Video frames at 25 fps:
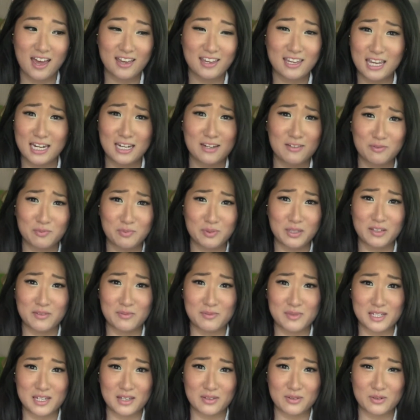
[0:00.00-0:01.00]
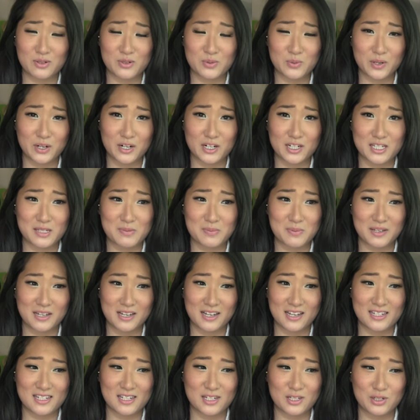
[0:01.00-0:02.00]
I can't even believe I'm saying those words
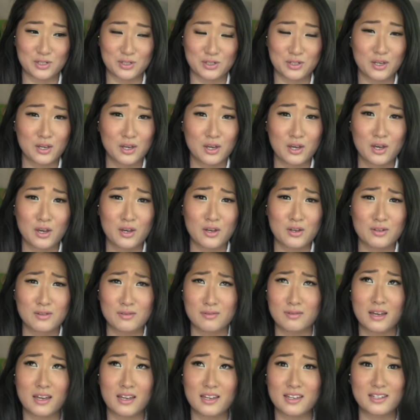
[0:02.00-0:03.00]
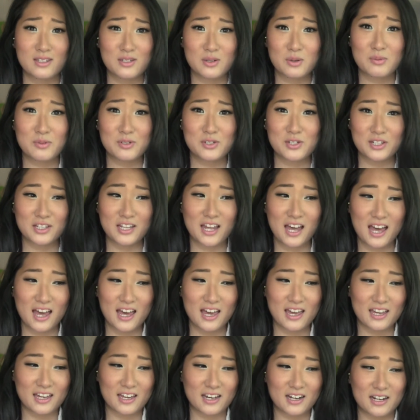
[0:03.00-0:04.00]
because it's uh, it's almost
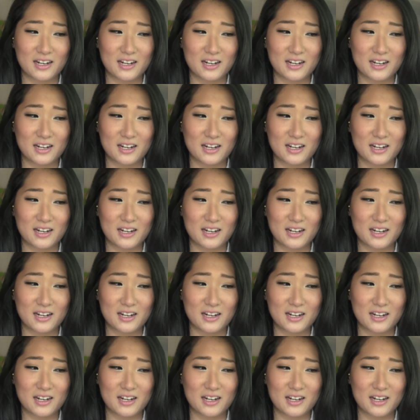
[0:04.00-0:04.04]
July.